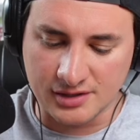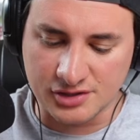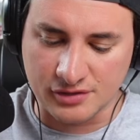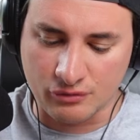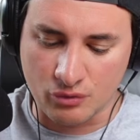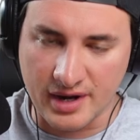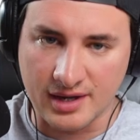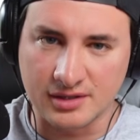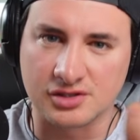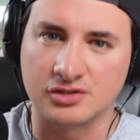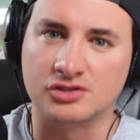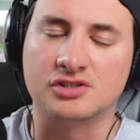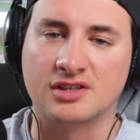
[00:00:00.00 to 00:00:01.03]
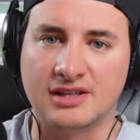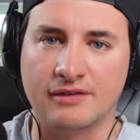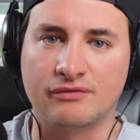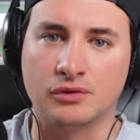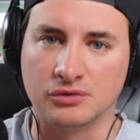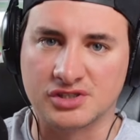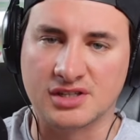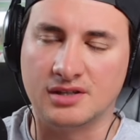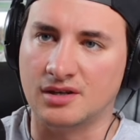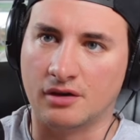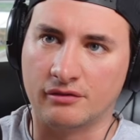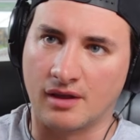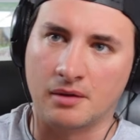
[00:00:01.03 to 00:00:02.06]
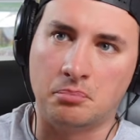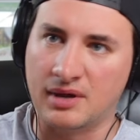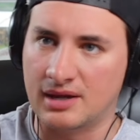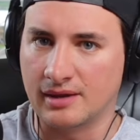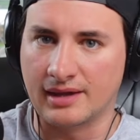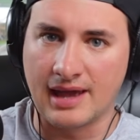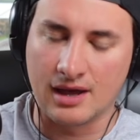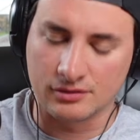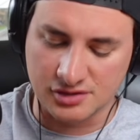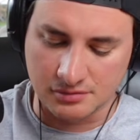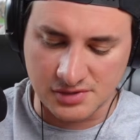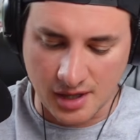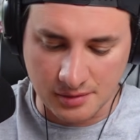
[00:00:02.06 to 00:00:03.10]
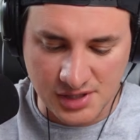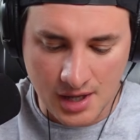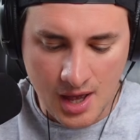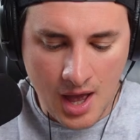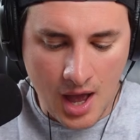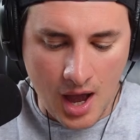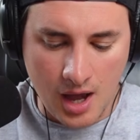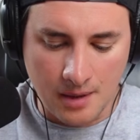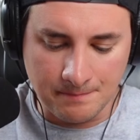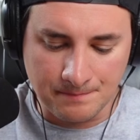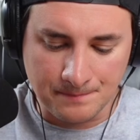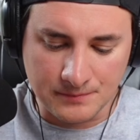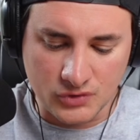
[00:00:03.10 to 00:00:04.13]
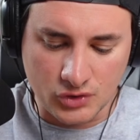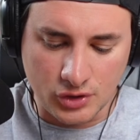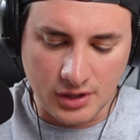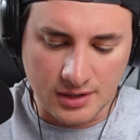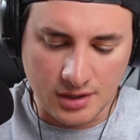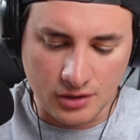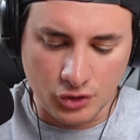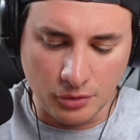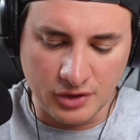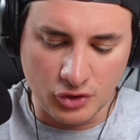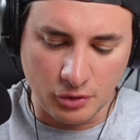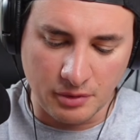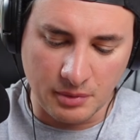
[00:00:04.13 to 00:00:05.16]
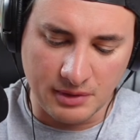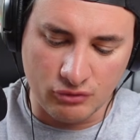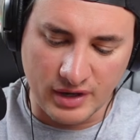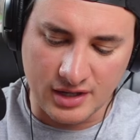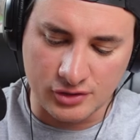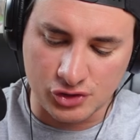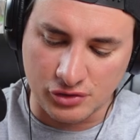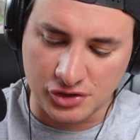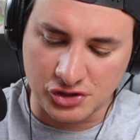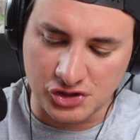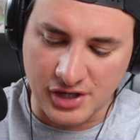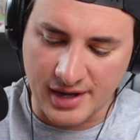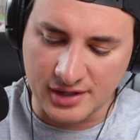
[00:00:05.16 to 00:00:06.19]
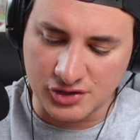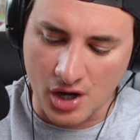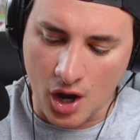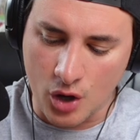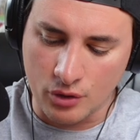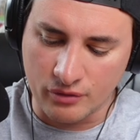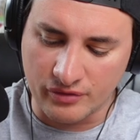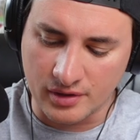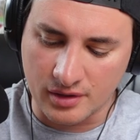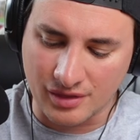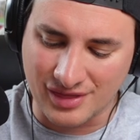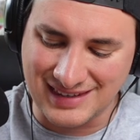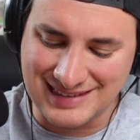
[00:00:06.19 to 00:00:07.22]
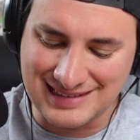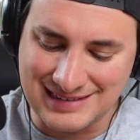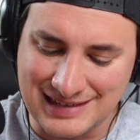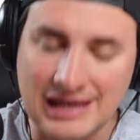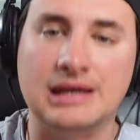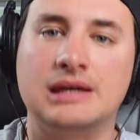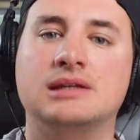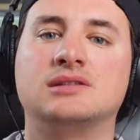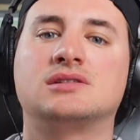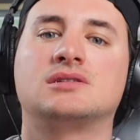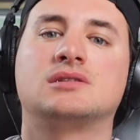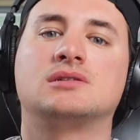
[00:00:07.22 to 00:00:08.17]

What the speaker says: of rings and just the difficulty, of like beeling out sometimes. Did WWE ring construction change over the years?